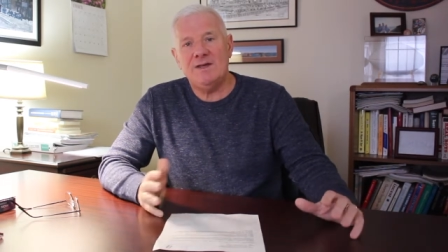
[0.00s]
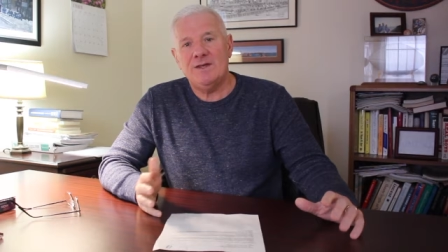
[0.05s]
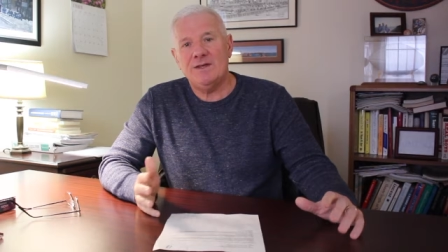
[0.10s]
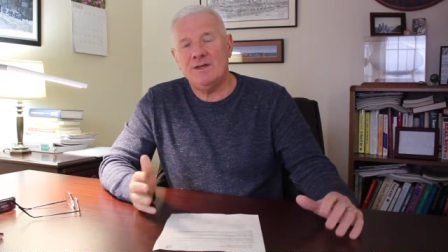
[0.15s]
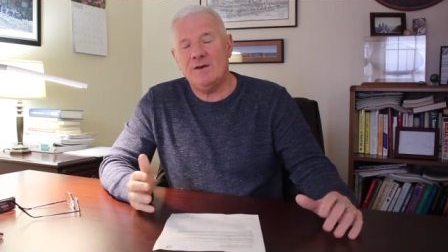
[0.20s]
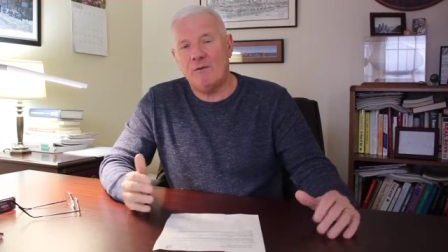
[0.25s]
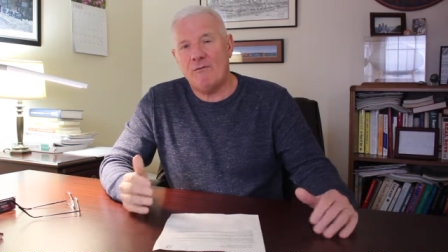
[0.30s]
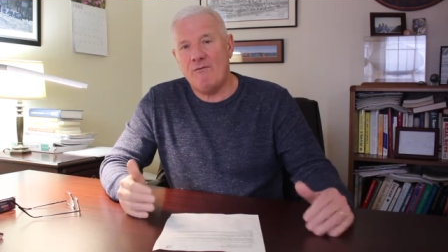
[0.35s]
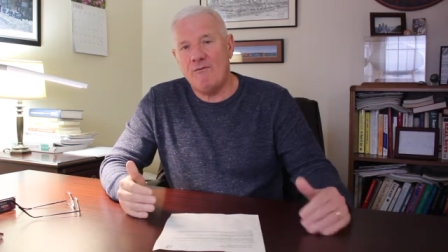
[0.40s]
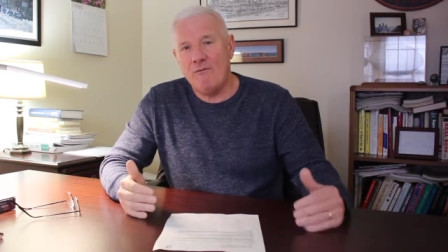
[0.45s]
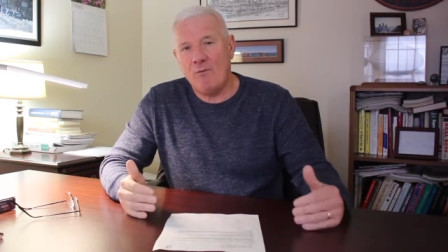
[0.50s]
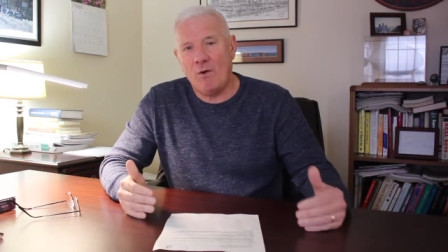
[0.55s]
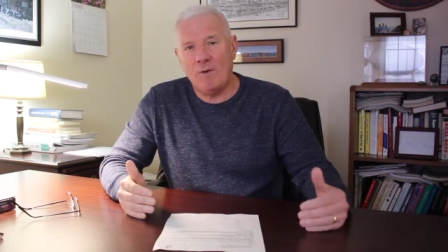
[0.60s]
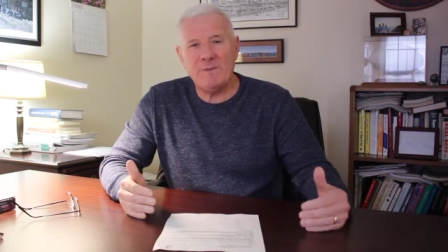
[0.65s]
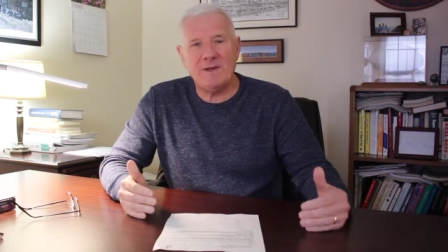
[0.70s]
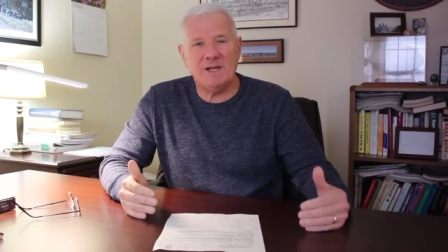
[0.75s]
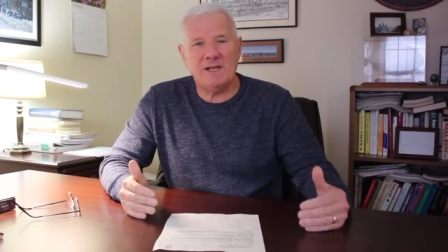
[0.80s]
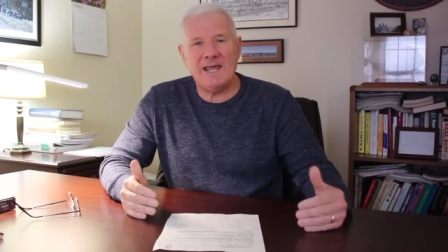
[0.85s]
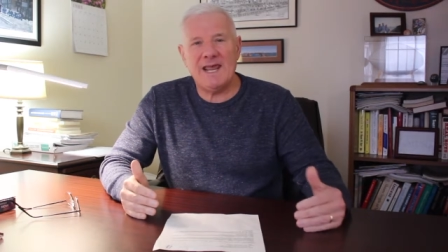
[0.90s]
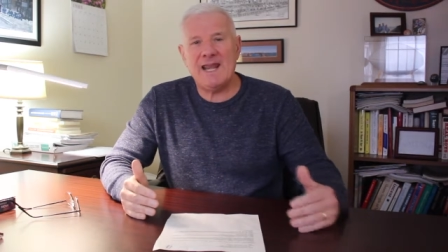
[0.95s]
you know,
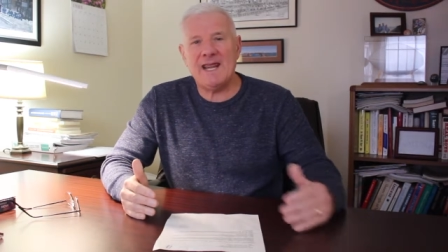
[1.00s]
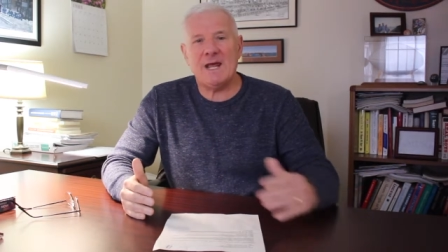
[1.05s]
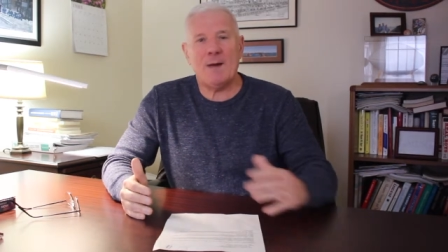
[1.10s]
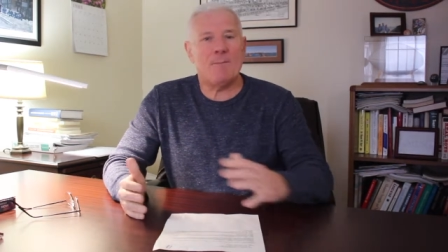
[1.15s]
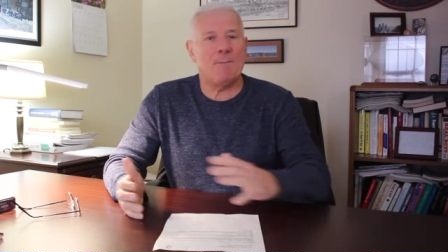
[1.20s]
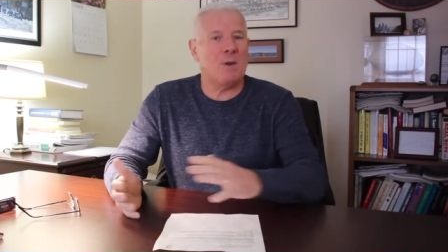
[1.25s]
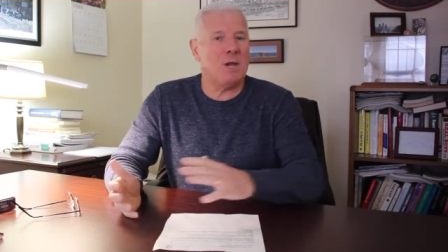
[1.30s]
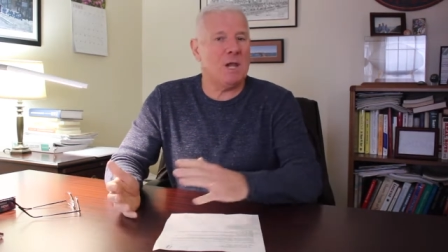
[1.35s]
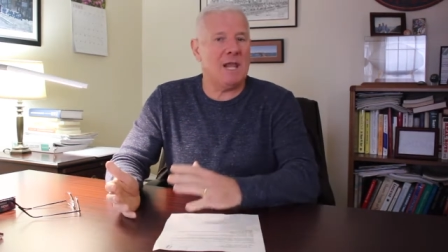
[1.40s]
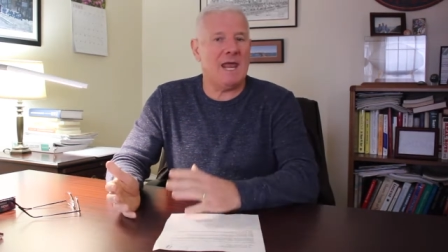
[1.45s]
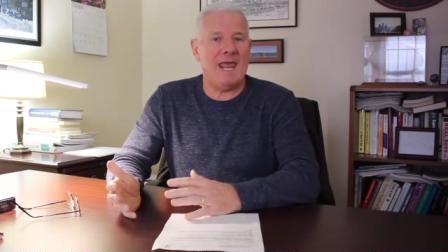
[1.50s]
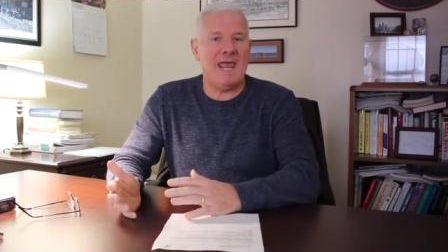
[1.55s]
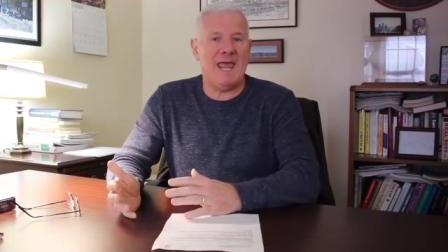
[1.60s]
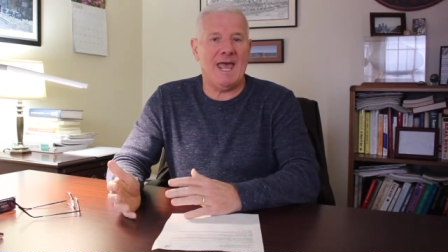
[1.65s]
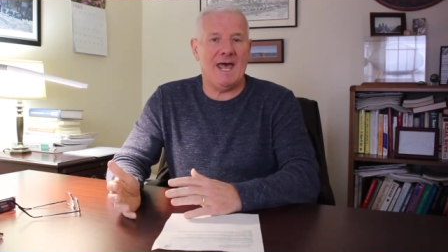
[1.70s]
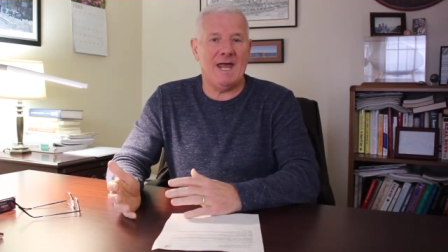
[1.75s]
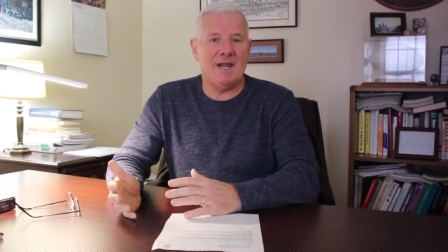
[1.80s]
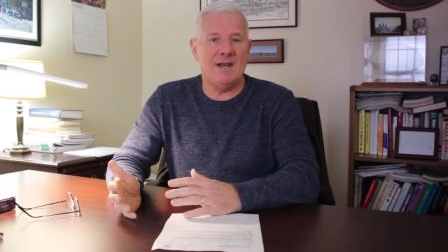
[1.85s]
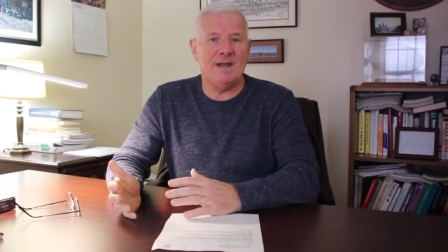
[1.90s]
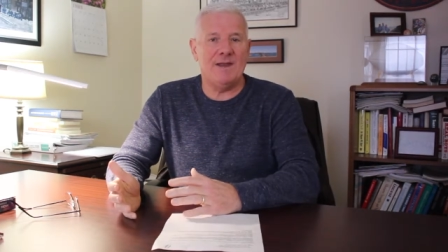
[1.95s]
formulating a
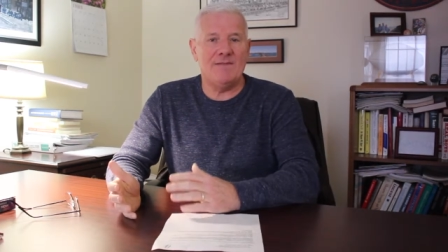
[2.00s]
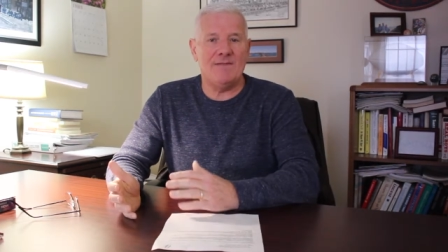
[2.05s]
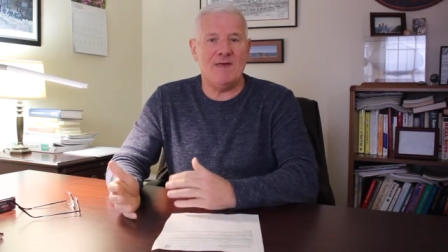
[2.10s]
plan